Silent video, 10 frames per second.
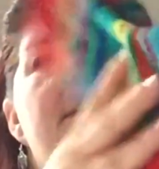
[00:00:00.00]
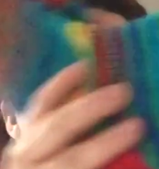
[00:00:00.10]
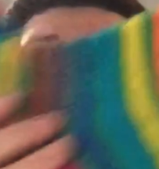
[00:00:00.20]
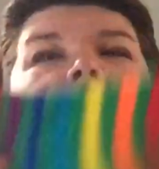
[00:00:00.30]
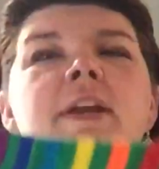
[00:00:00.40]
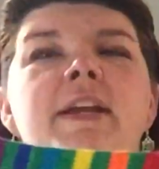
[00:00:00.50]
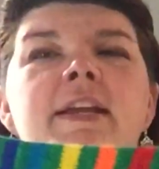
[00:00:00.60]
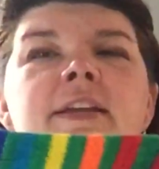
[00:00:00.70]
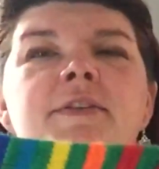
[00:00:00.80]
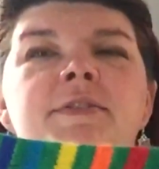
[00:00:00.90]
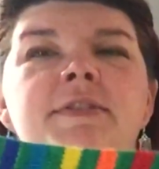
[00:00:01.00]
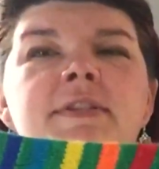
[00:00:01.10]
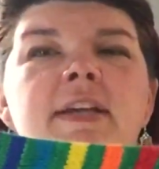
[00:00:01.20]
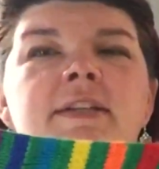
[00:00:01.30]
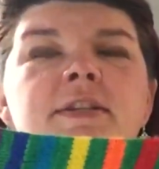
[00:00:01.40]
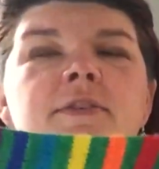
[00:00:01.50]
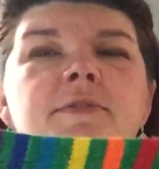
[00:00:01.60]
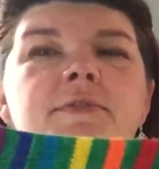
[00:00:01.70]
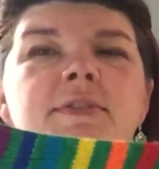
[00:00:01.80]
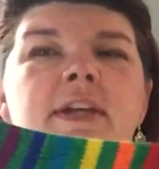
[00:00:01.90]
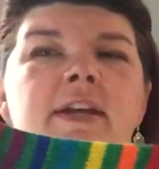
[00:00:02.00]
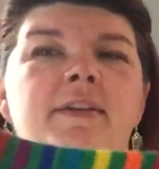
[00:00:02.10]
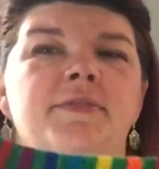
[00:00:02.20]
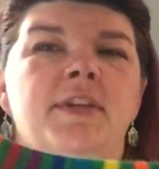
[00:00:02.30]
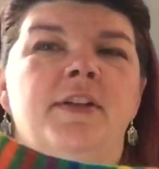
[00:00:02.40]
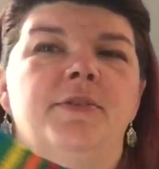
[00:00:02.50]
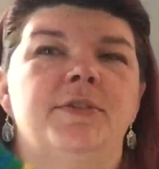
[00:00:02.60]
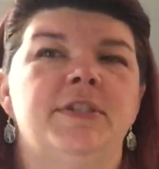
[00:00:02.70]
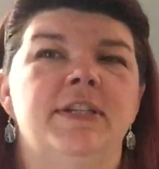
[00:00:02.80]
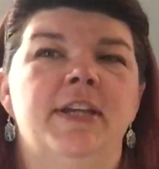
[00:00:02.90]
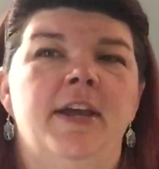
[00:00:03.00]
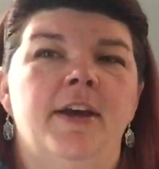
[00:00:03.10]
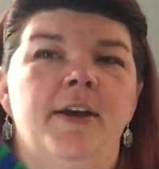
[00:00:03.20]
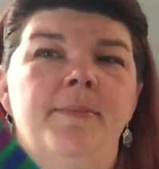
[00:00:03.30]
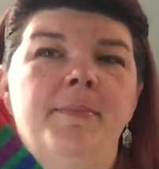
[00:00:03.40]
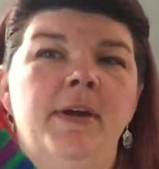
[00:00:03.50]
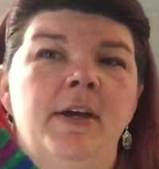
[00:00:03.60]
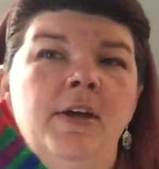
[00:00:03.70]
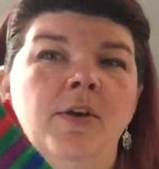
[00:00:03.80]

The coordinating heels and toes and cuffs color did come